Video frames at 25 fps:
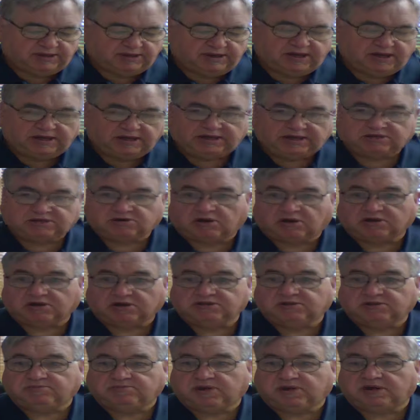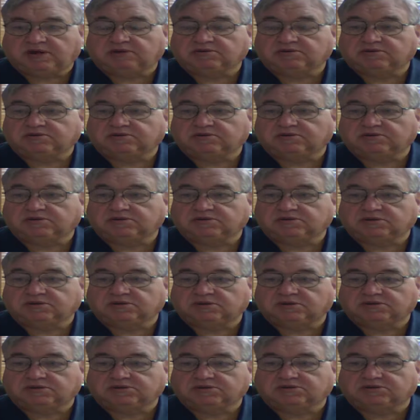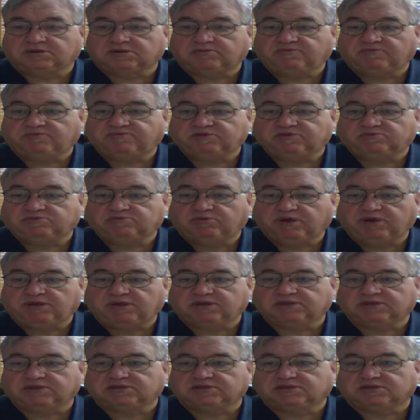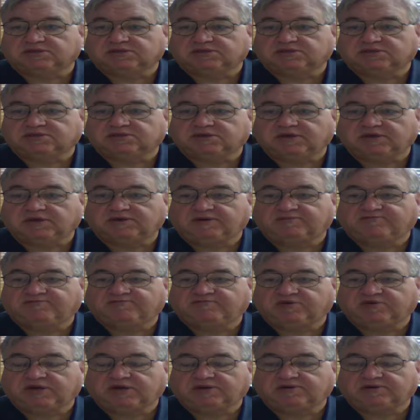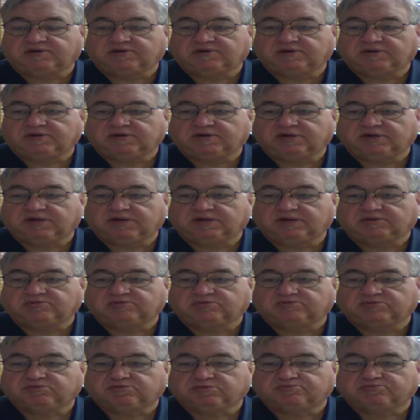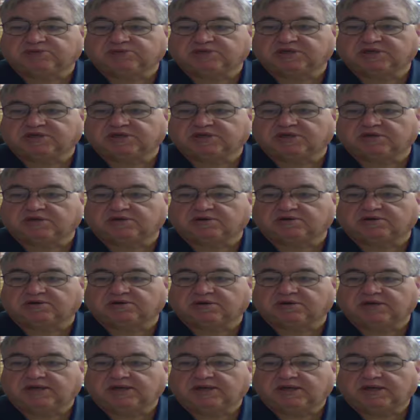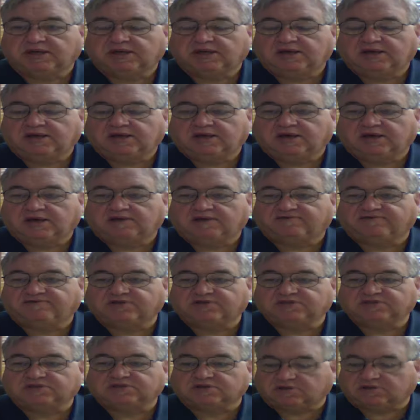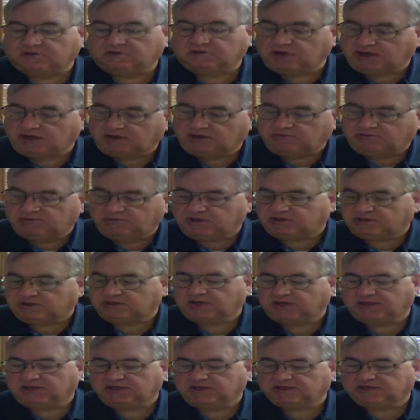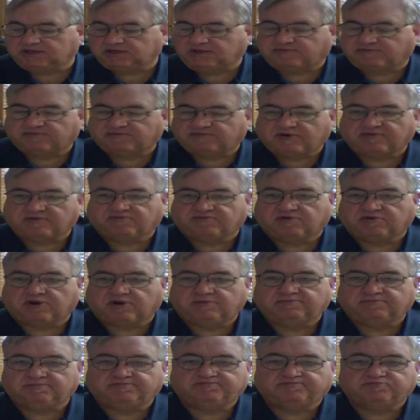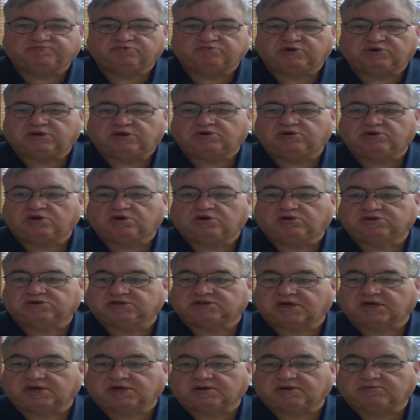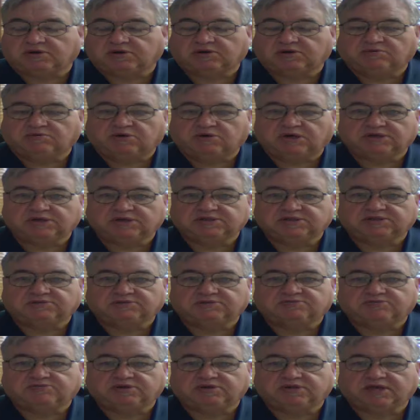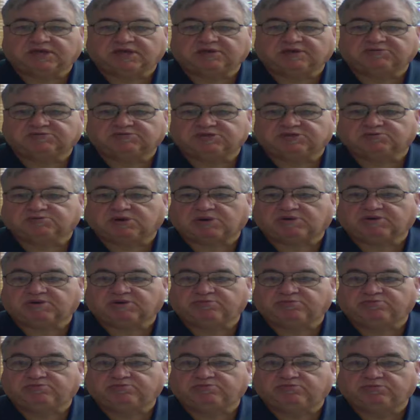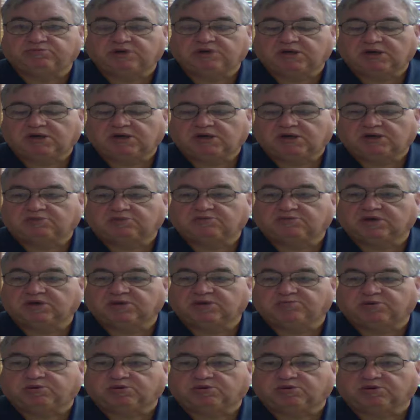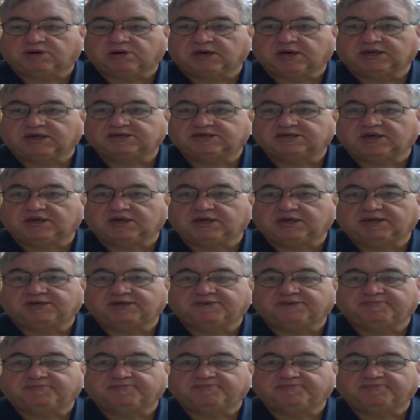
And he talks about some of his weaknesses, and in particular, a physical ailment that he's suffering from. We don't know exactly what it was. We think it was probably really poor eyesight